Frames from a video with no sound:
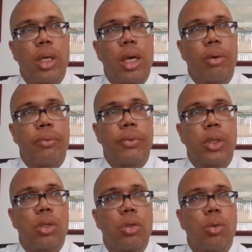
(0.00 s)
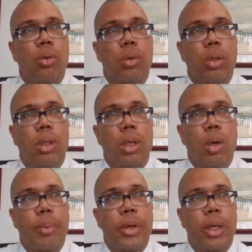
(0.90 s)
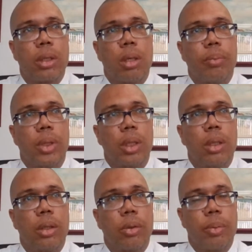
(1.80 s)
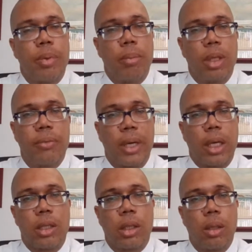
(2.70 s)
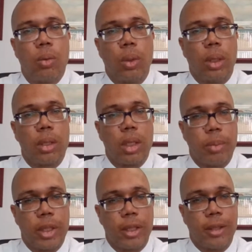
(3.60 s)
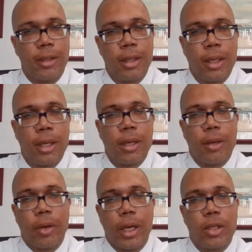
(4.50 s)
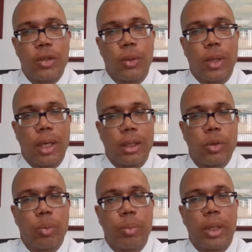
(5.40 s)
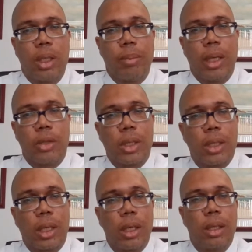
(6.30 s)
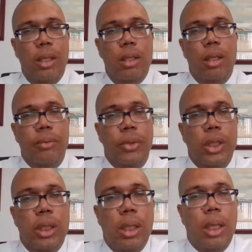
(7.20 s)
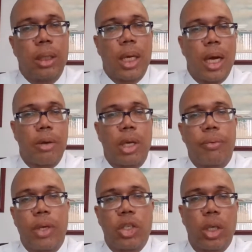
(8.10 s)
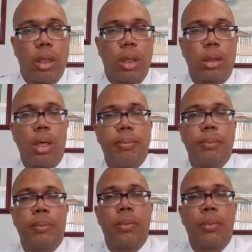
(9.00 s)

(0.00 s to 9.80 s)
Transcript: here refers to our parent company, Republic Financial Holdings Limited. Right. So I'll just repeat the email address again. It's conversion@rfhl.com.